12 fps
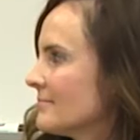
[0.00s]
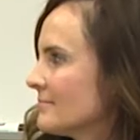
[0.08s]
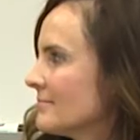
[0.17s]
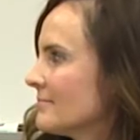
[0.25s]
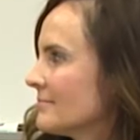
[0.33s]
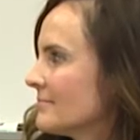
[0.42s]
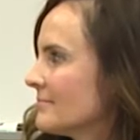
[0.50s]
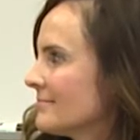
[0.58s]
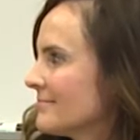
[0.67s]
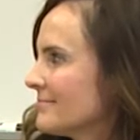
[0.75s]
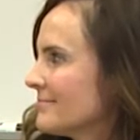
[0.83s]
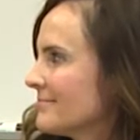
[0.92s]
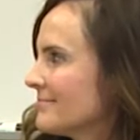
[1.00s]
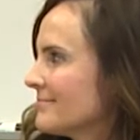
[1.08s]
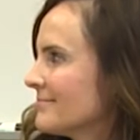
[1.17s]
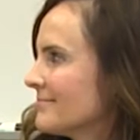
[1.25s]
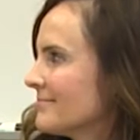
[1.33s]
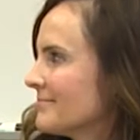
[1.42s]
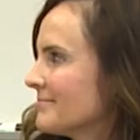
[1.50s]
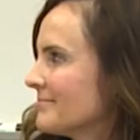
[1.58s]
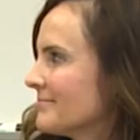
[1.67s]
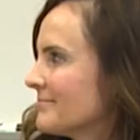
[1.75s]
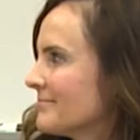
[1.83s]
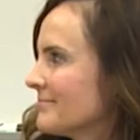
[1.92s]

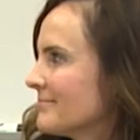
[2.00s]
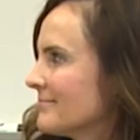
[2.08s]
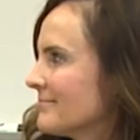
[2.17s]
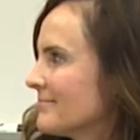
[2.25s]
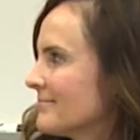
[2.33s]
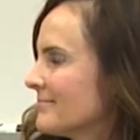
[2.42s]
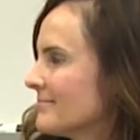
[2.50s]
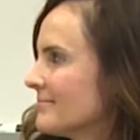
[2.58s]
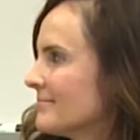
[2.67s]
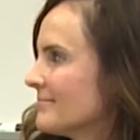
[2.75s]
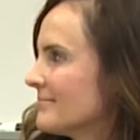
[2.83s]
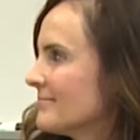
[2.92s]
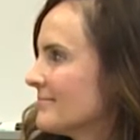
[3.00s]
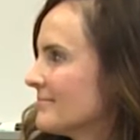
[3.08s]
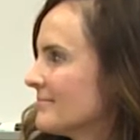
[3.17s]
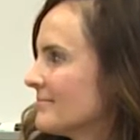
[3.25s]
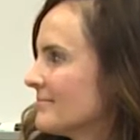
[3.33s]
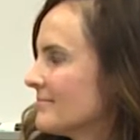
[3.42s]
The person shown says nothing.